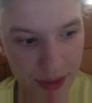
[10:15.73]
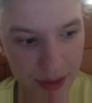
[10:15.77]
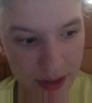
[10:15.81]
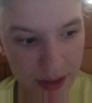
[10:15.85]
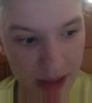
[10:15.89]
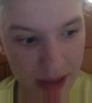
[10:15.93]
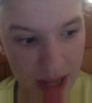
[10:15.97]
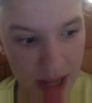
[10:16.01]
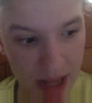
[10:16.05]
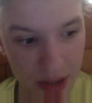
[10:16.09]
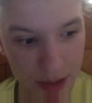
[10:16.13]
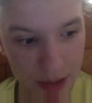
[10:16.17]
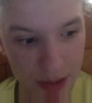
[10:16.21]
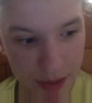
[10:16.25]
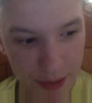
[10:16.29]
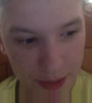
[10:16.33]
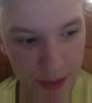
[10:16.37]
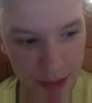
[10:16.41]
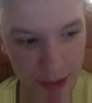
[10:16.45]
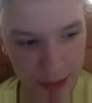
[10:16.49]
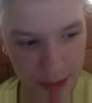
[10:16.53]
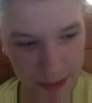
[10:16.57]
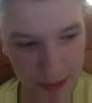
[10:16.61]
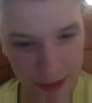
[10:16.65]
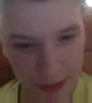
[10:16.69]
And I thought
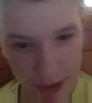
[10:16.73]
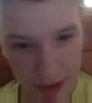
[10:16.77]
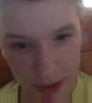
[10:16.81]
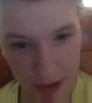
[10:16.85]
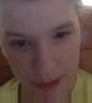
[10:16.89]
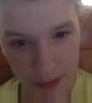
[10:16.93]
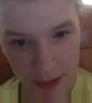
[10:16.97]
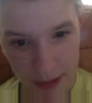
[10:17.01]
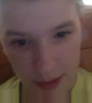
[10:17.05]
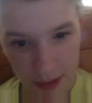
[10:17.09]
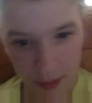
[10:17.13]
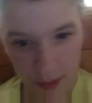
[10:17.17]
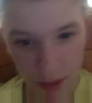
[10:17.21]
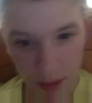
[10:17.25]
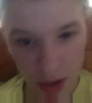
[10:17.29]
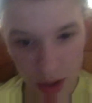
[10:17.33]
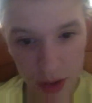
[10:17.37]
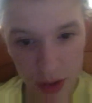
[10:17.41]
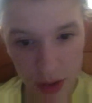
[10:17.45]
the real word,